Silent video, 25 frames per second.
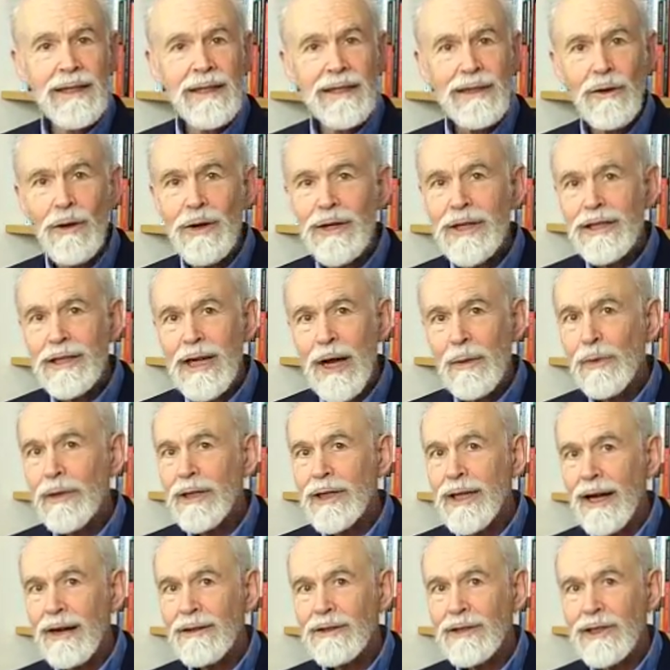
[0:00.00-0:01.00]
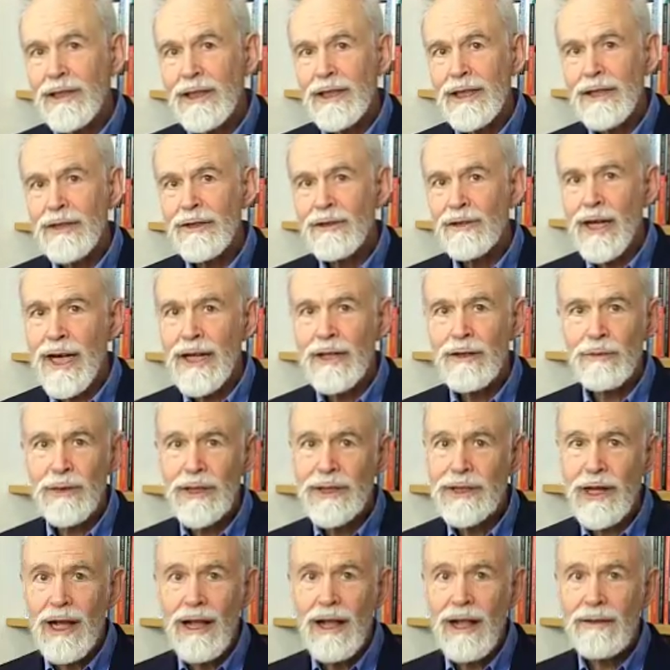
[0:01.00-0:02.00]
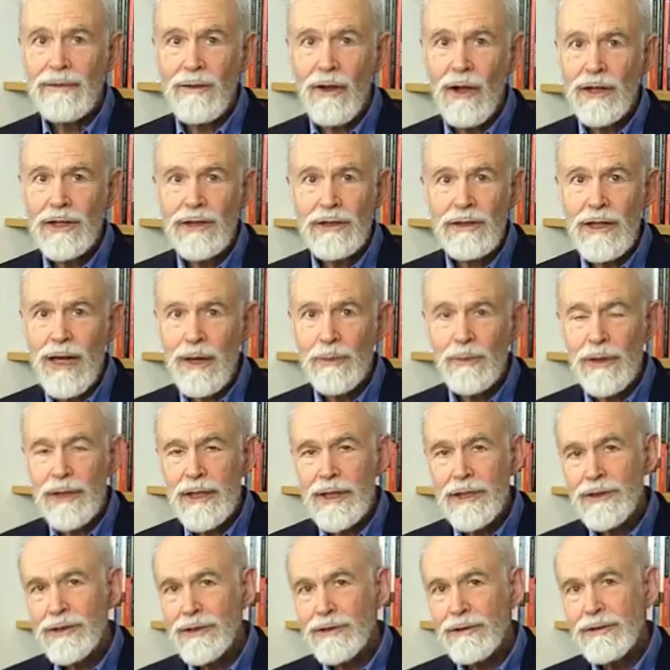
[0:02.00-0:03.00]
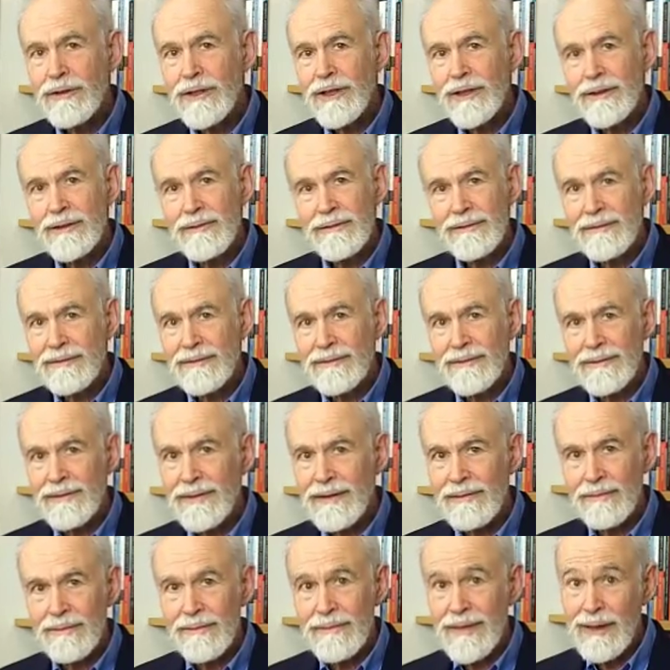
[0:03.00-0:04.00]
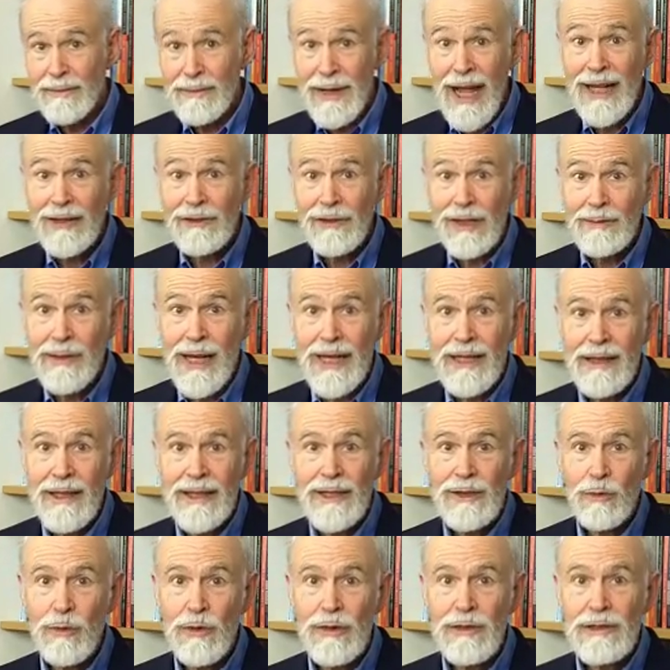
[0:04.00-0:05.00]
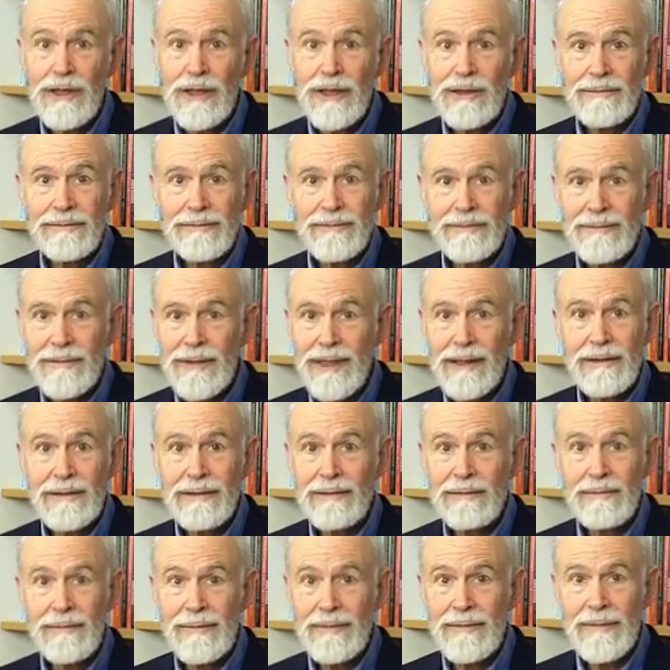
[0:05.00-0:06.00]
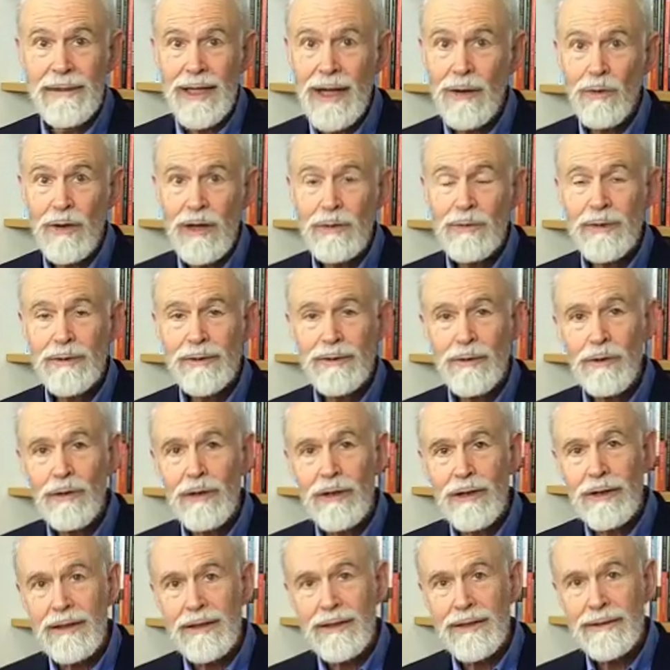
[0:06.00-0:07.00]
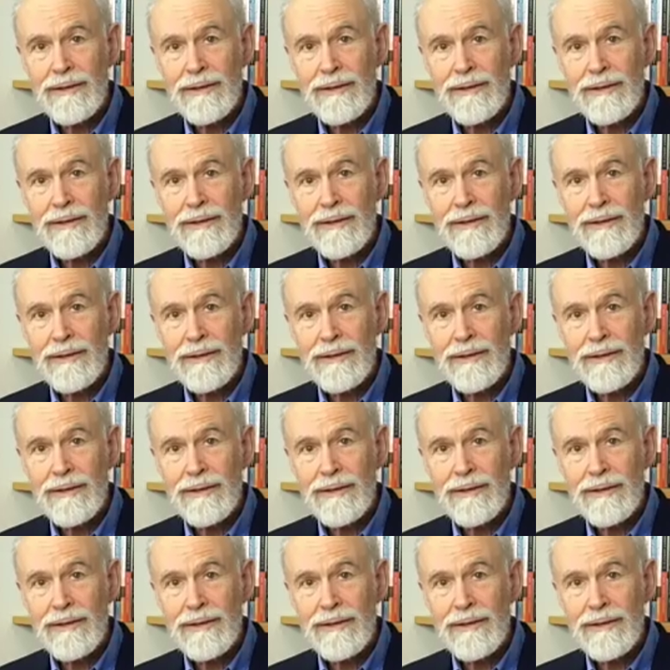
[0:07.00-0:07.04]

Going to couple counseling and trying to resolve all your couple issues can actually make things worse than they were before.